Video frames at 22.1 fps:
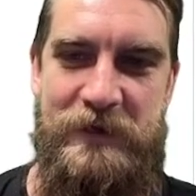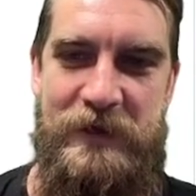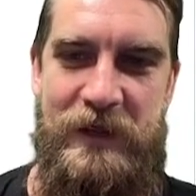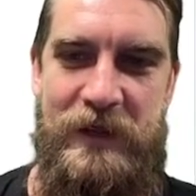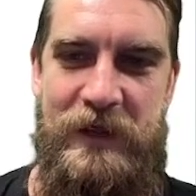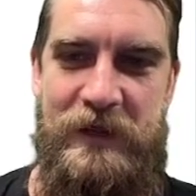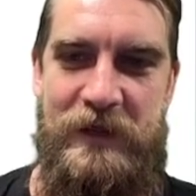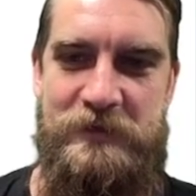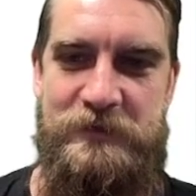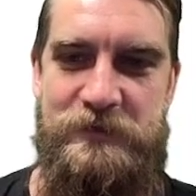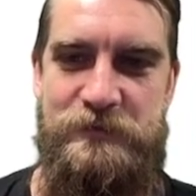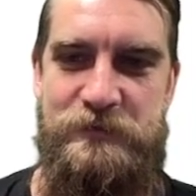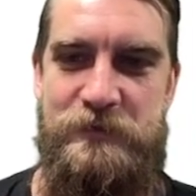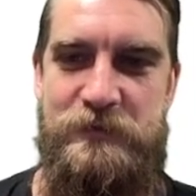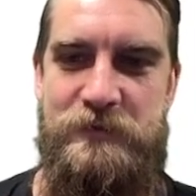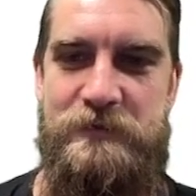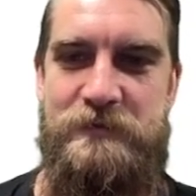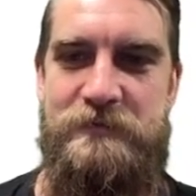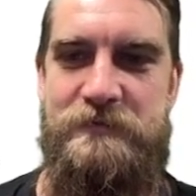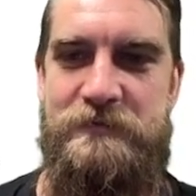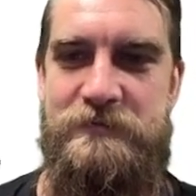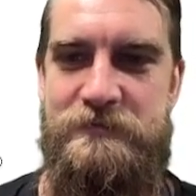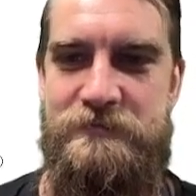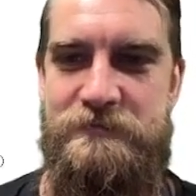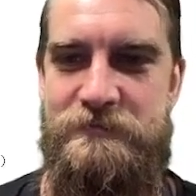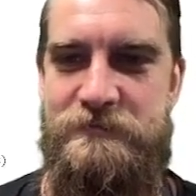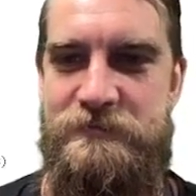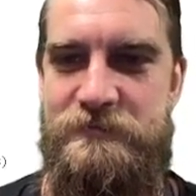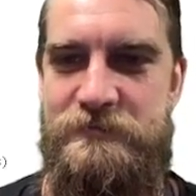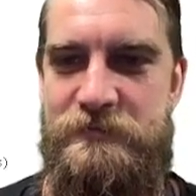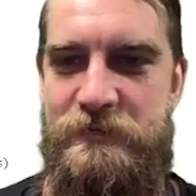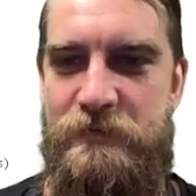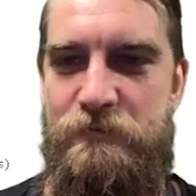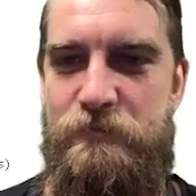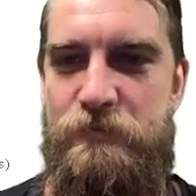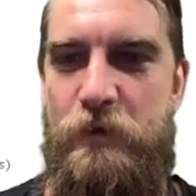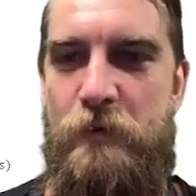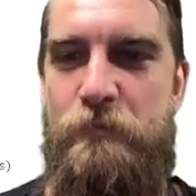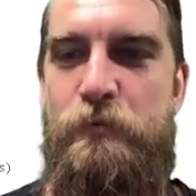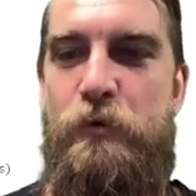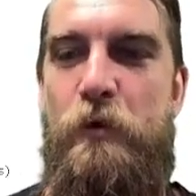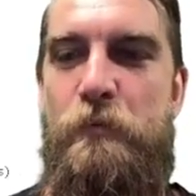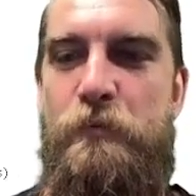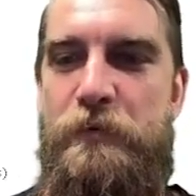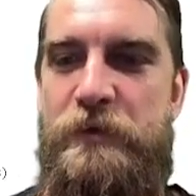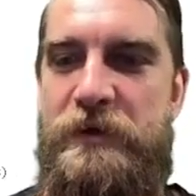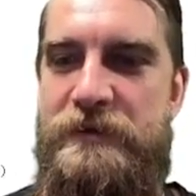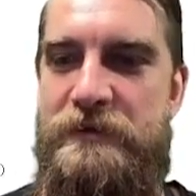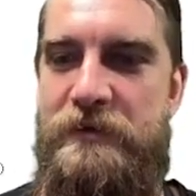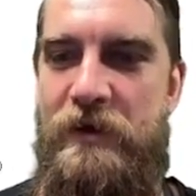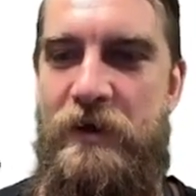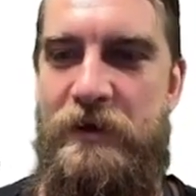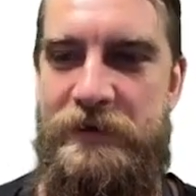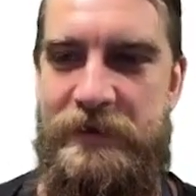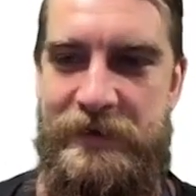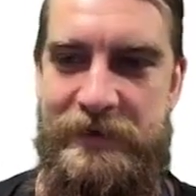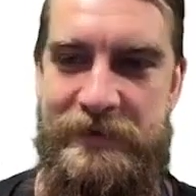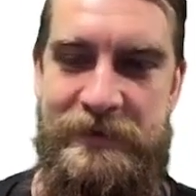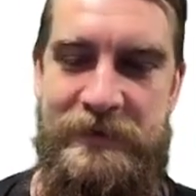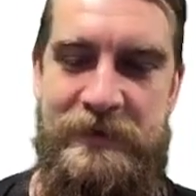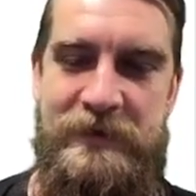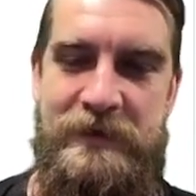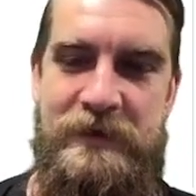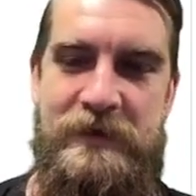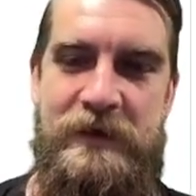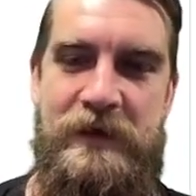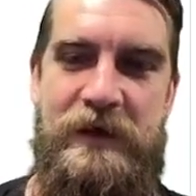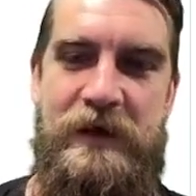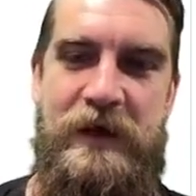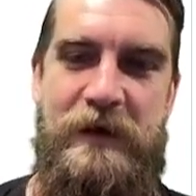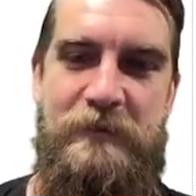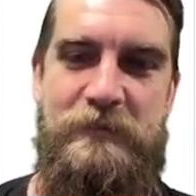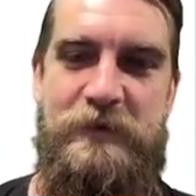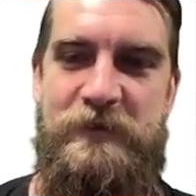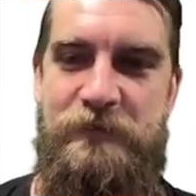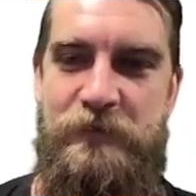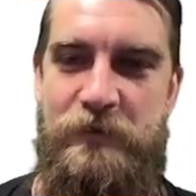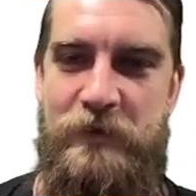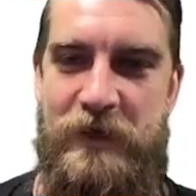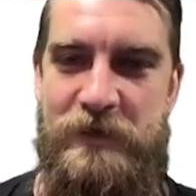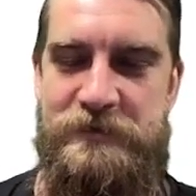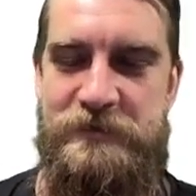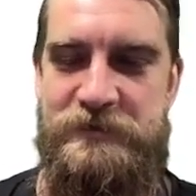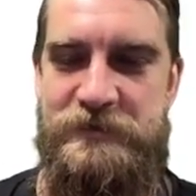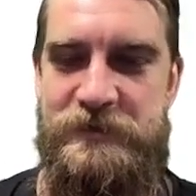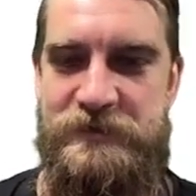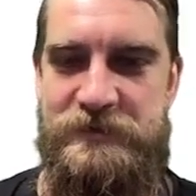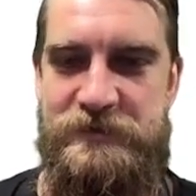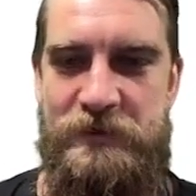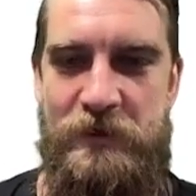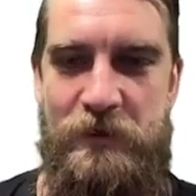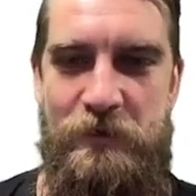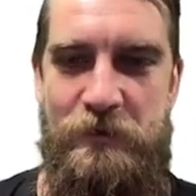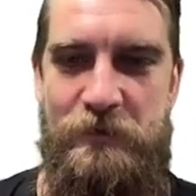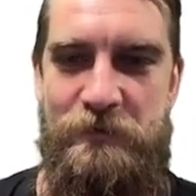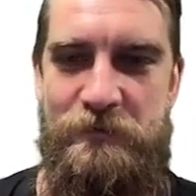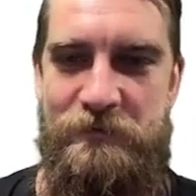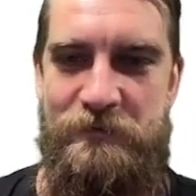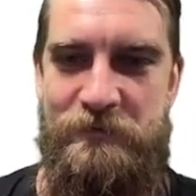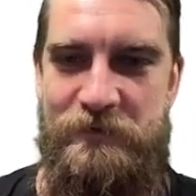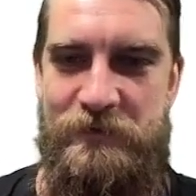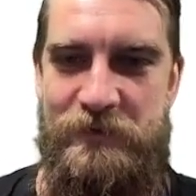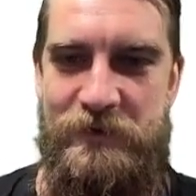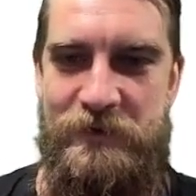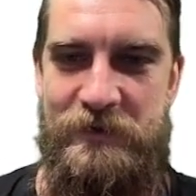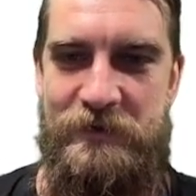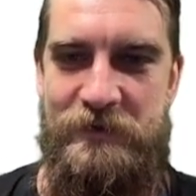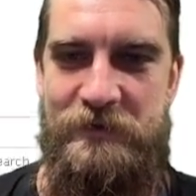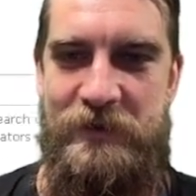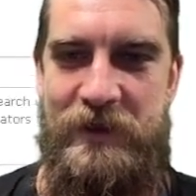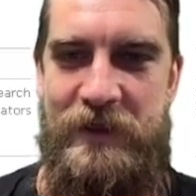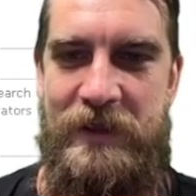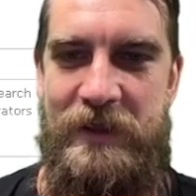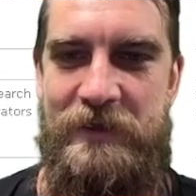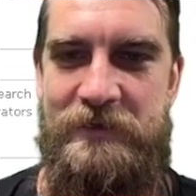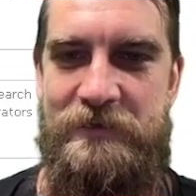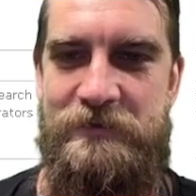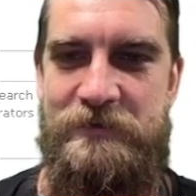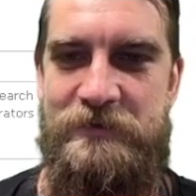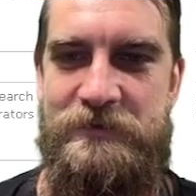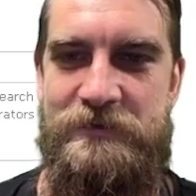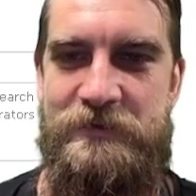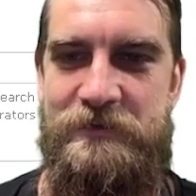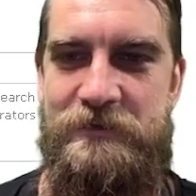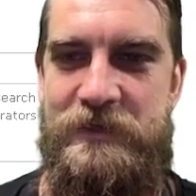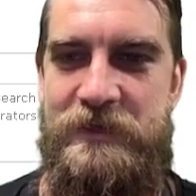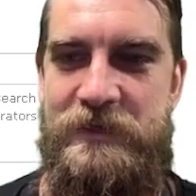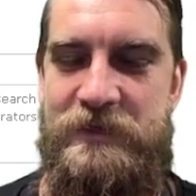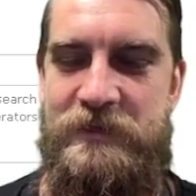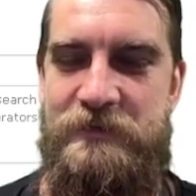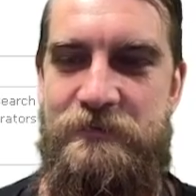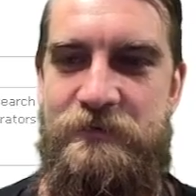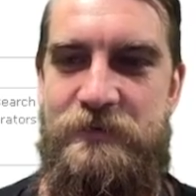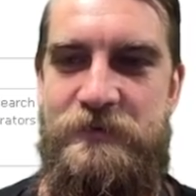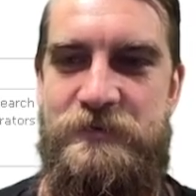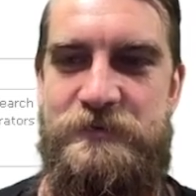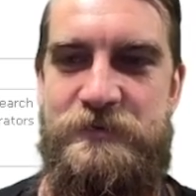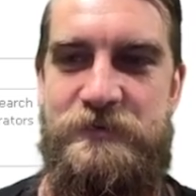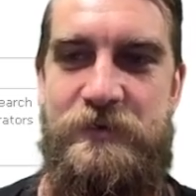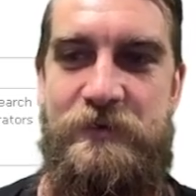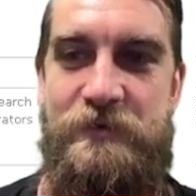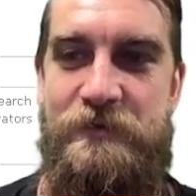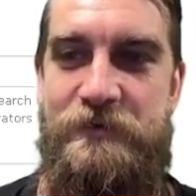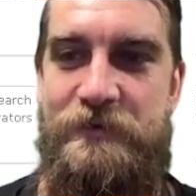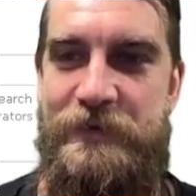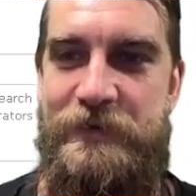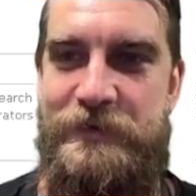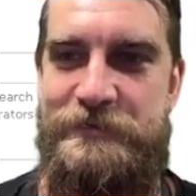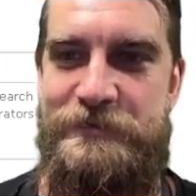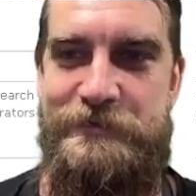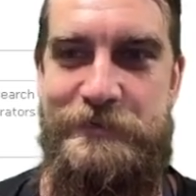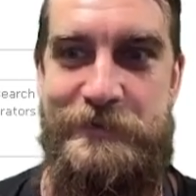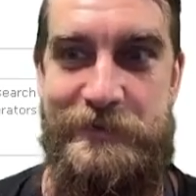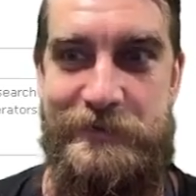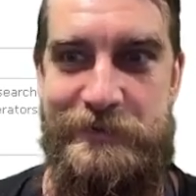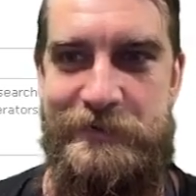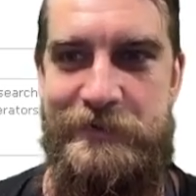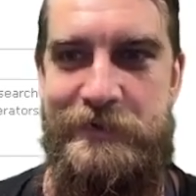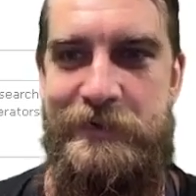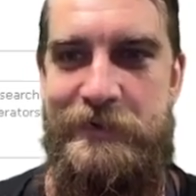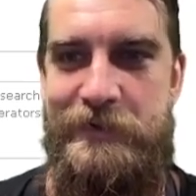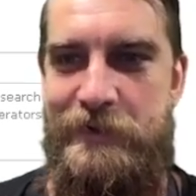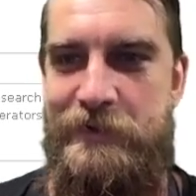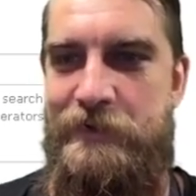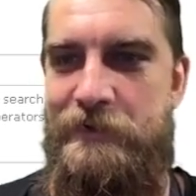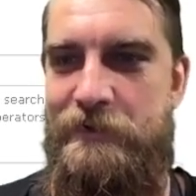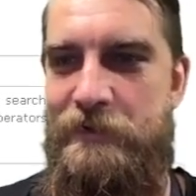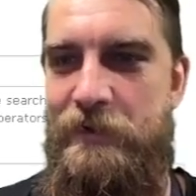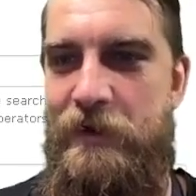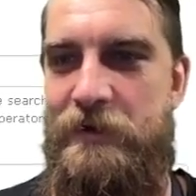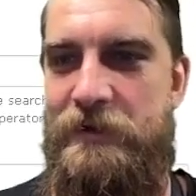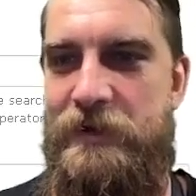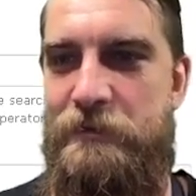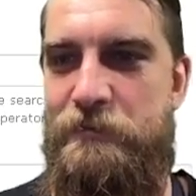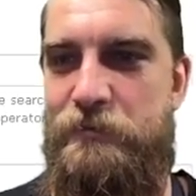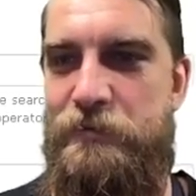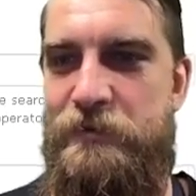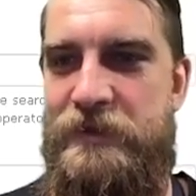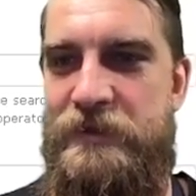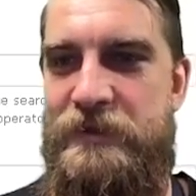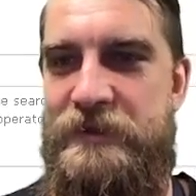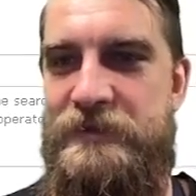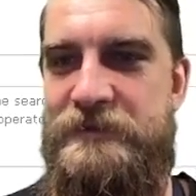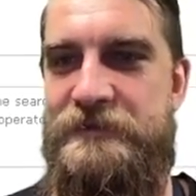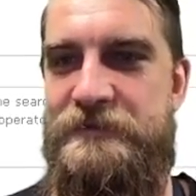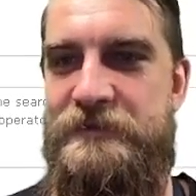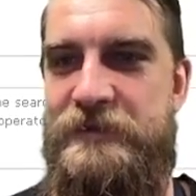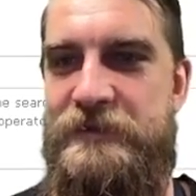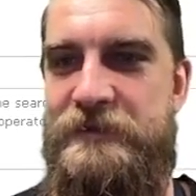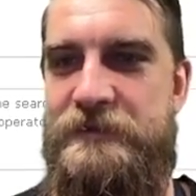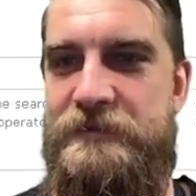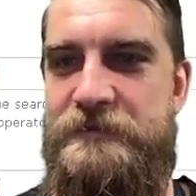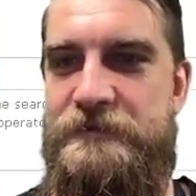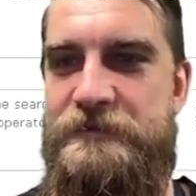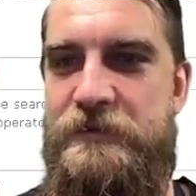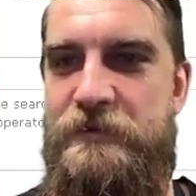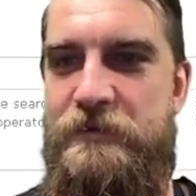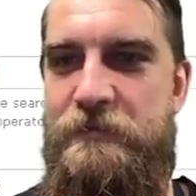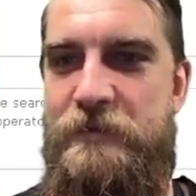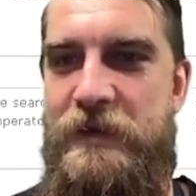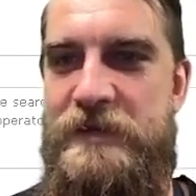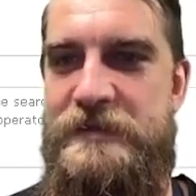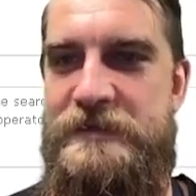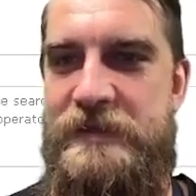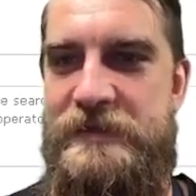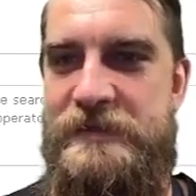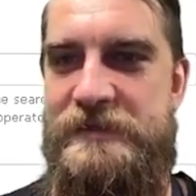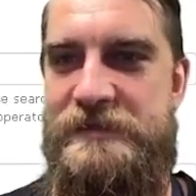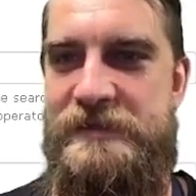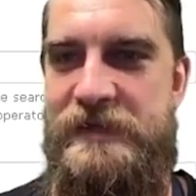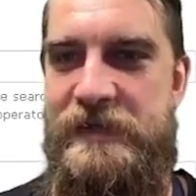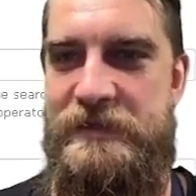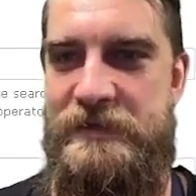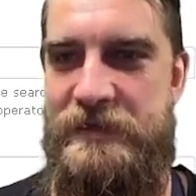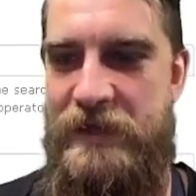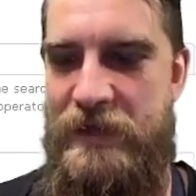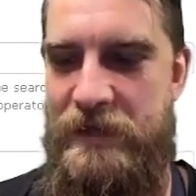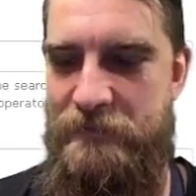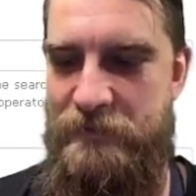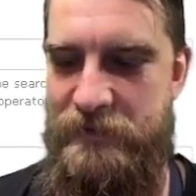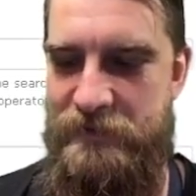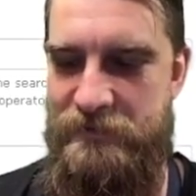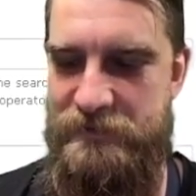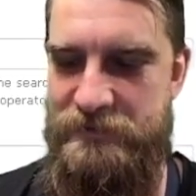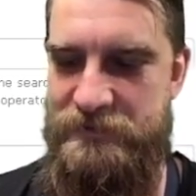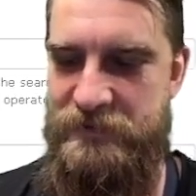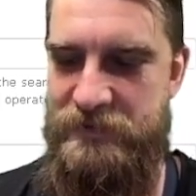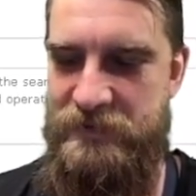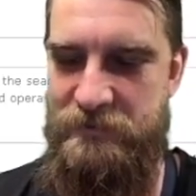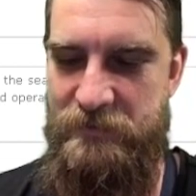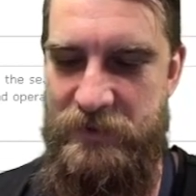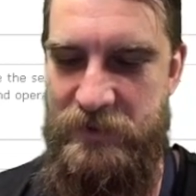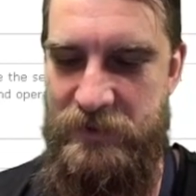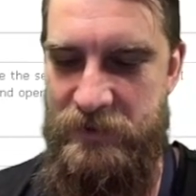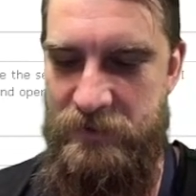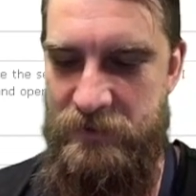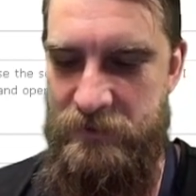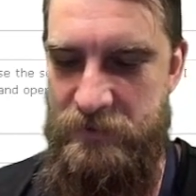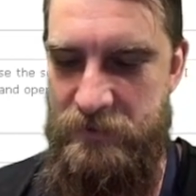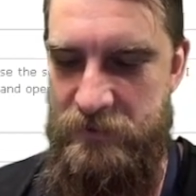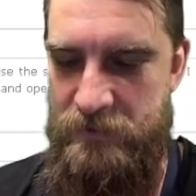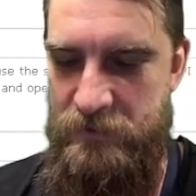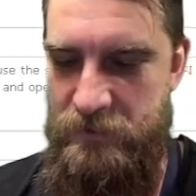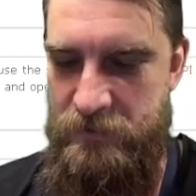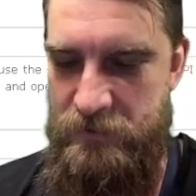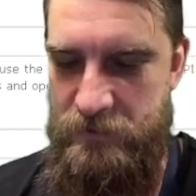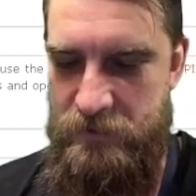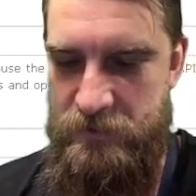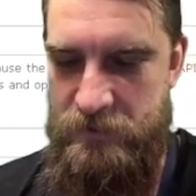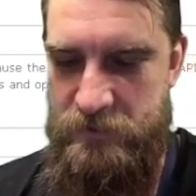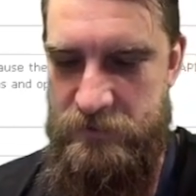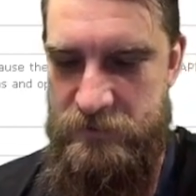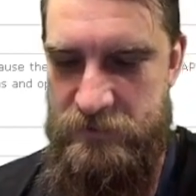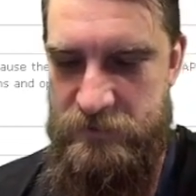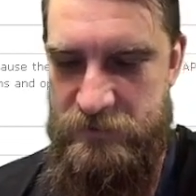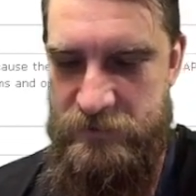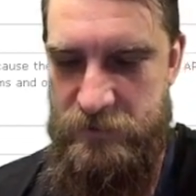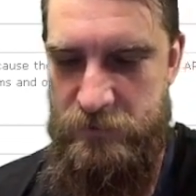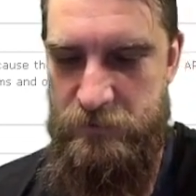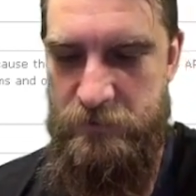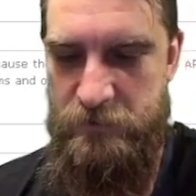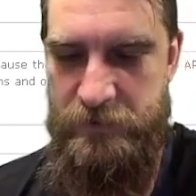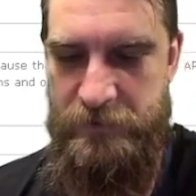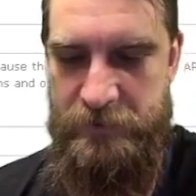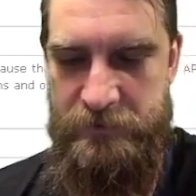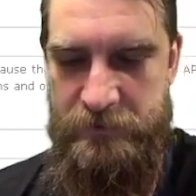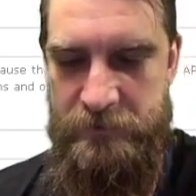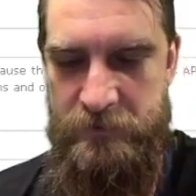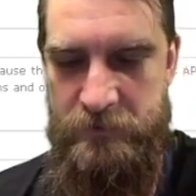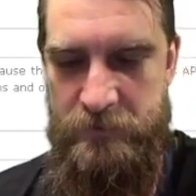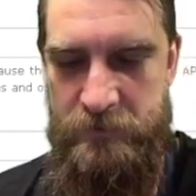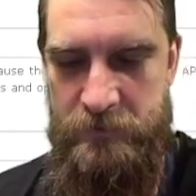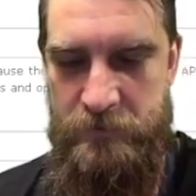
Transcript: my actual appropriate login. But if you actually just know the handle and don't get it confused with other things, you can log in pretty easily. So my data set name here is going to be Toolin',